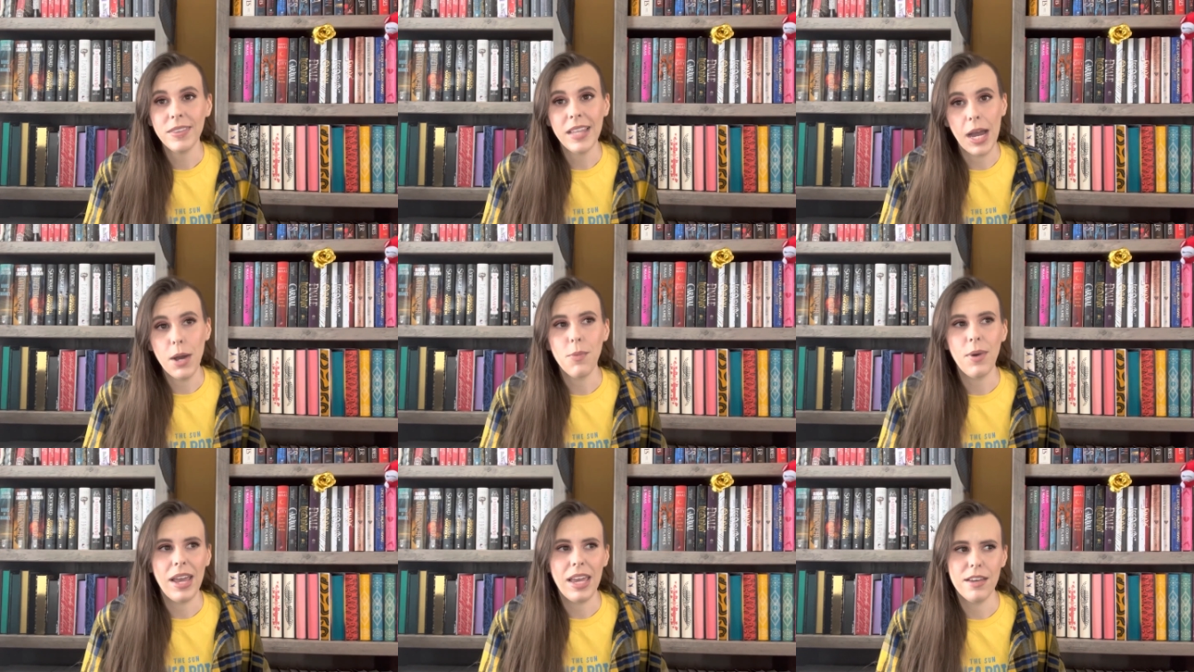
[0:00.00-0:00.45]

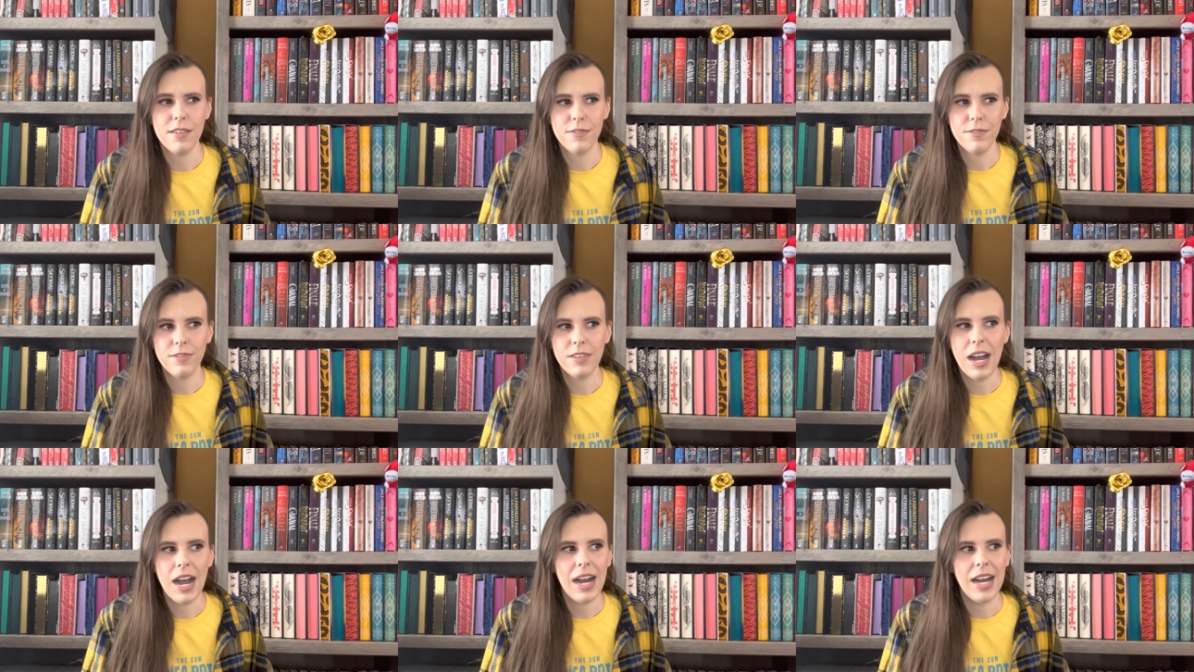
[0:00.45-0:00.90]
That way
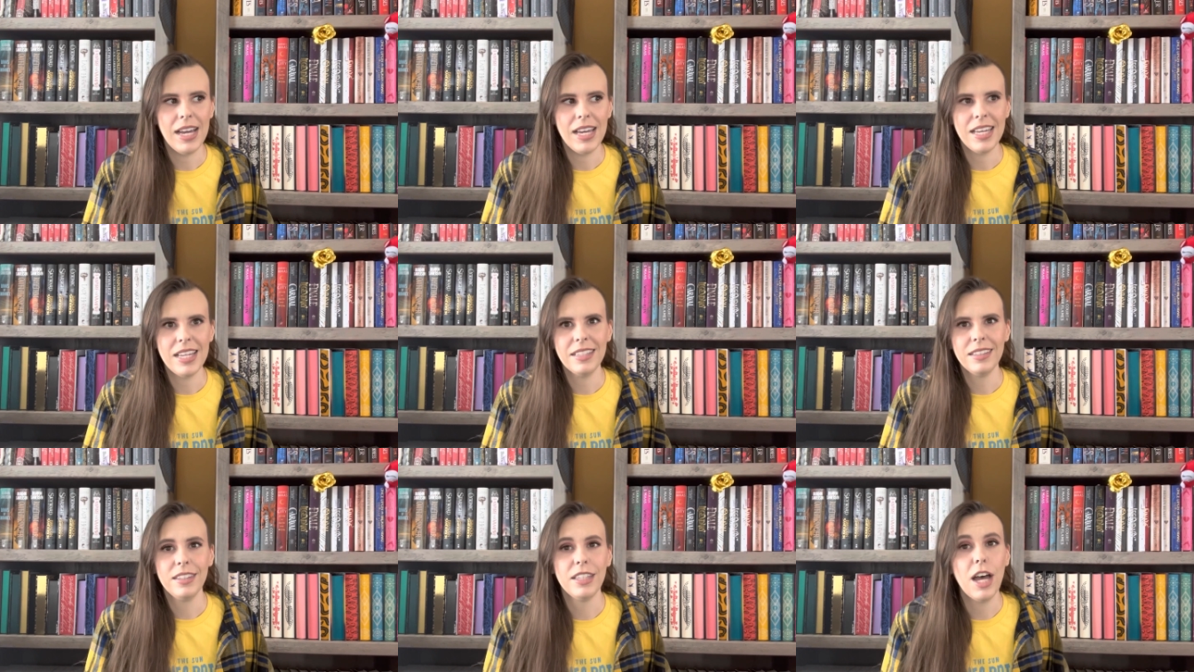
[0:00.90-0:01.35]
if
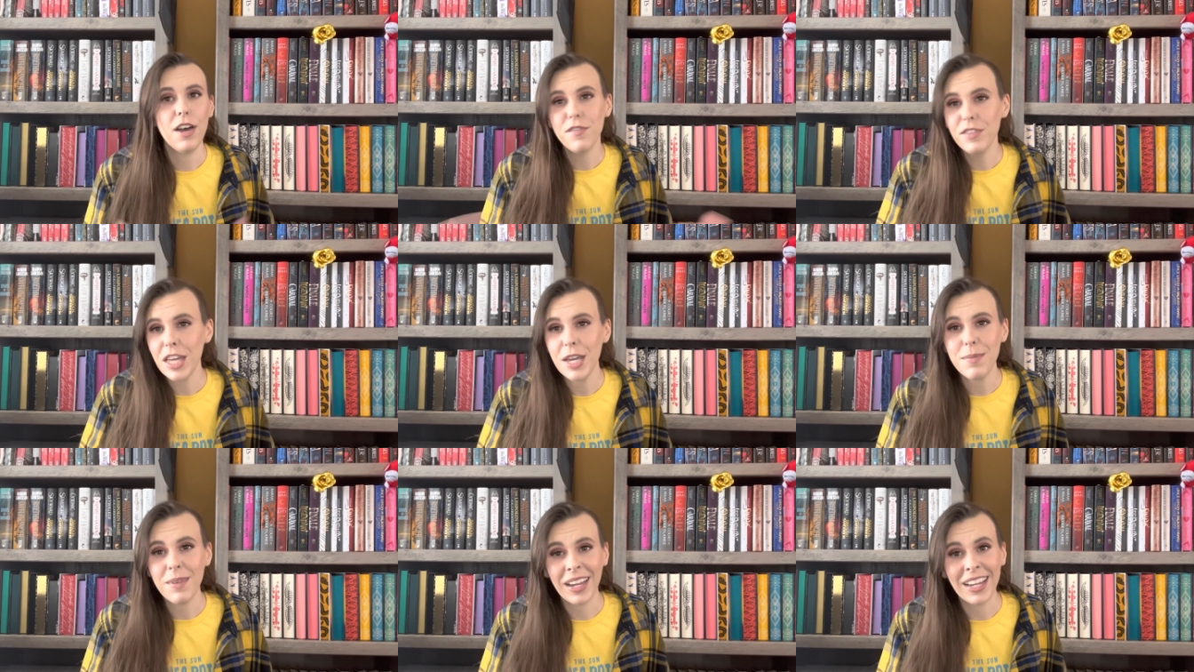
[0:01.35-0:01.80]
I love
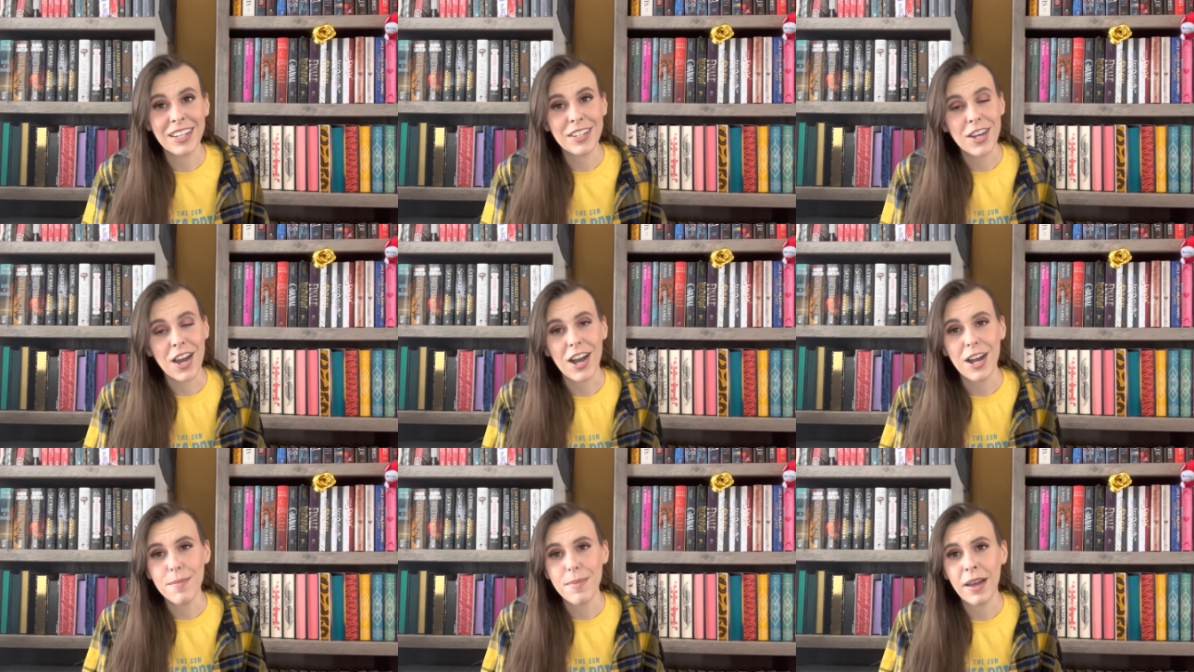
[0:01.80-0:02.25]
them, I can
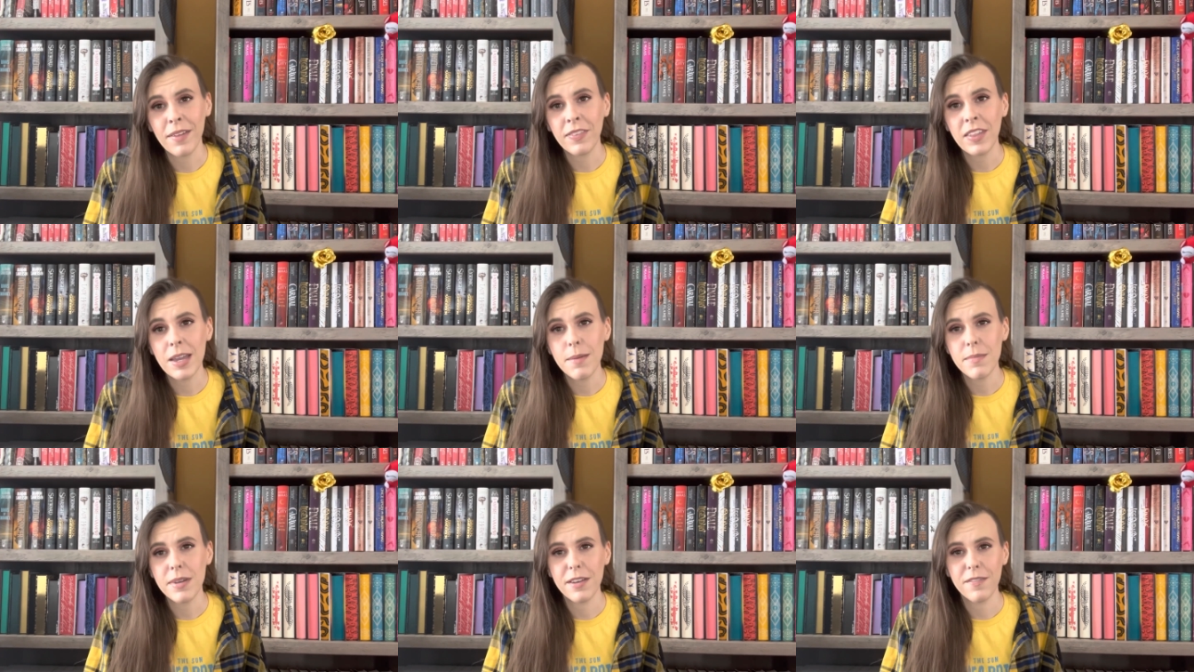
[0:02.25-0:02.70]
talk about
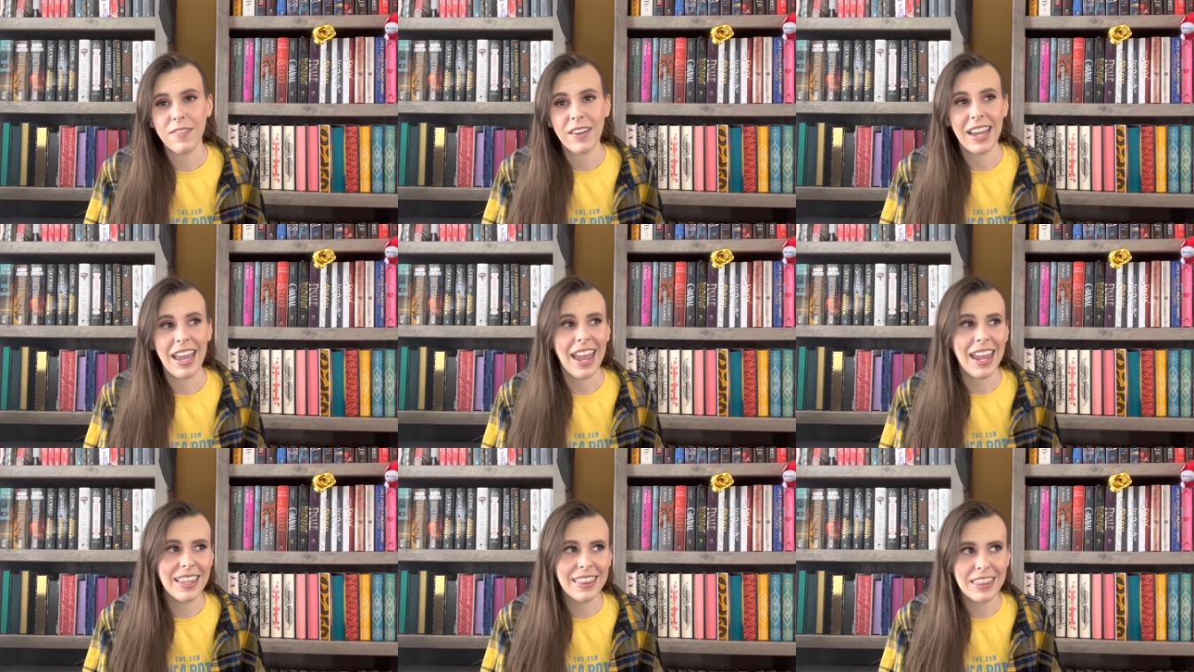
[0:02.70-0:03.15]
them, and if
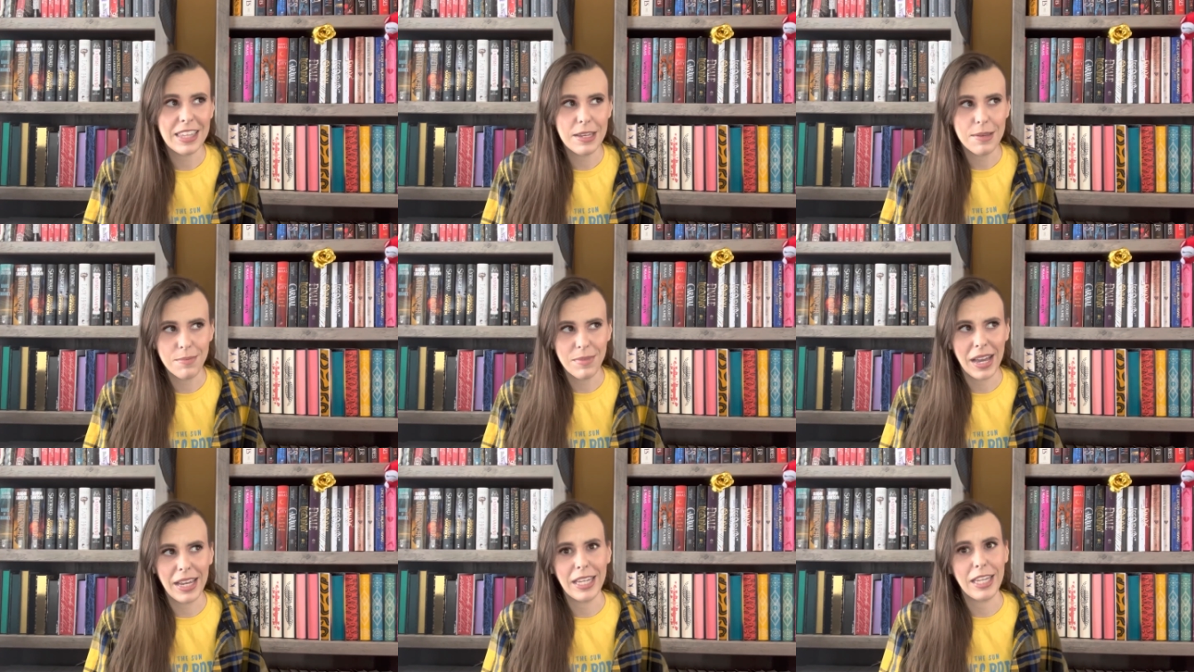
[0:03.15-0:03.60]
I hate
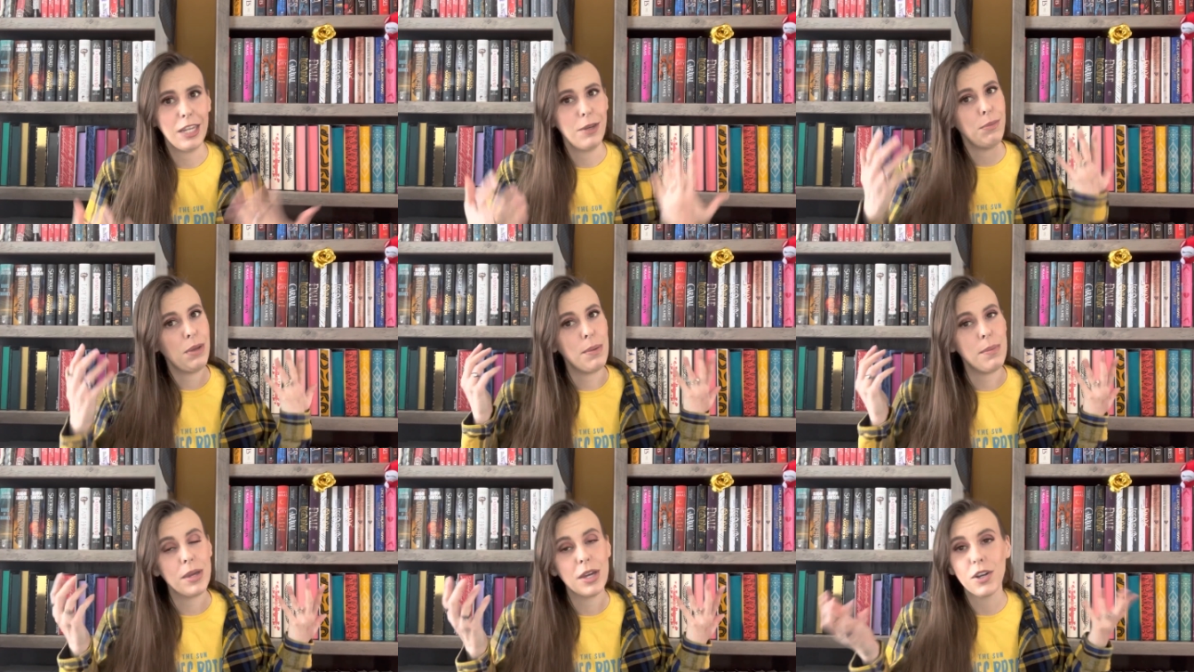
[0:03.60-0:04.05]
them, I can
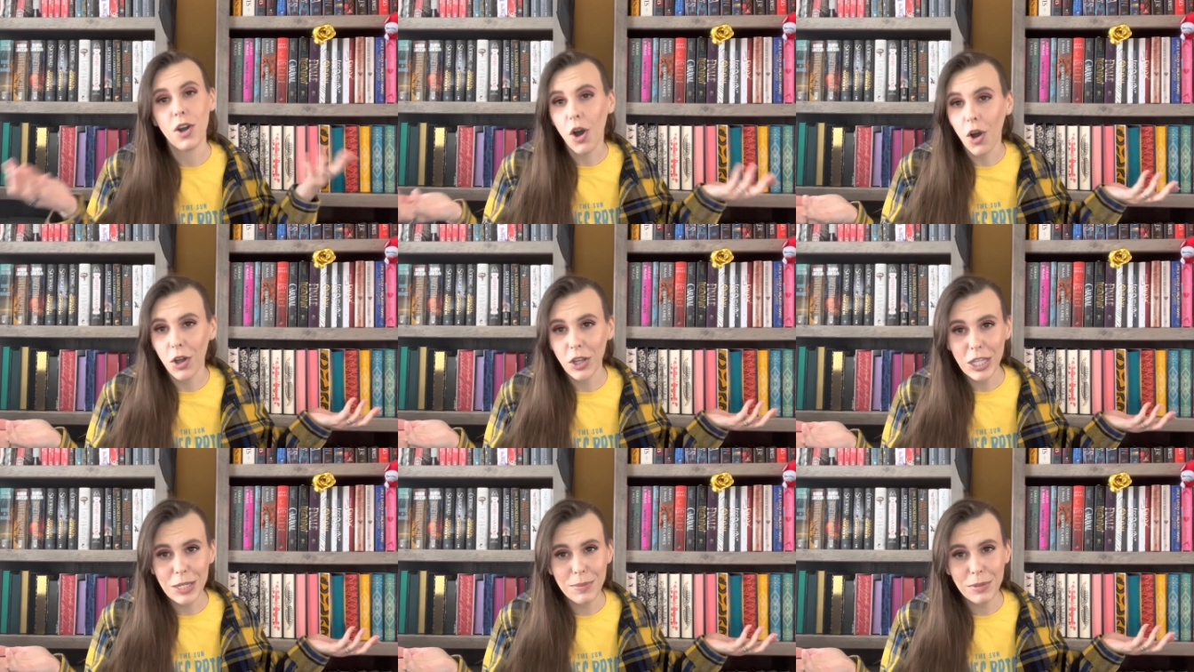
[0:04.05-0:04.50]
maybe
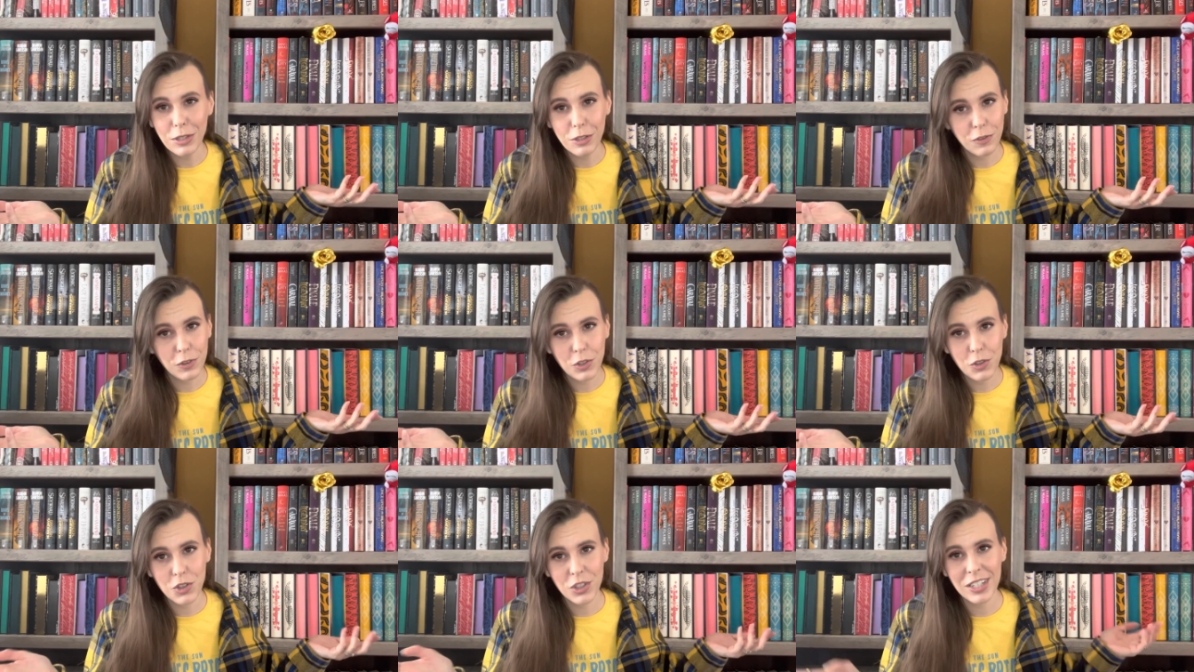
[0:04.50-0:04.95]
unhaul them in the
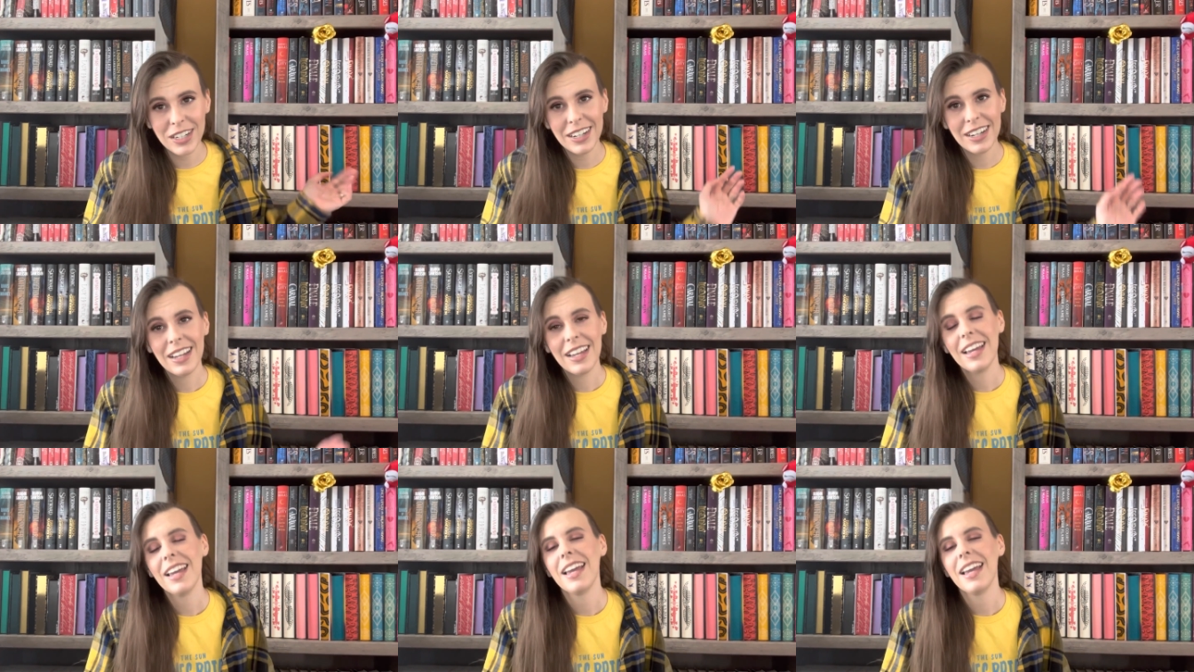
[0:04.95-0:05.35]
future.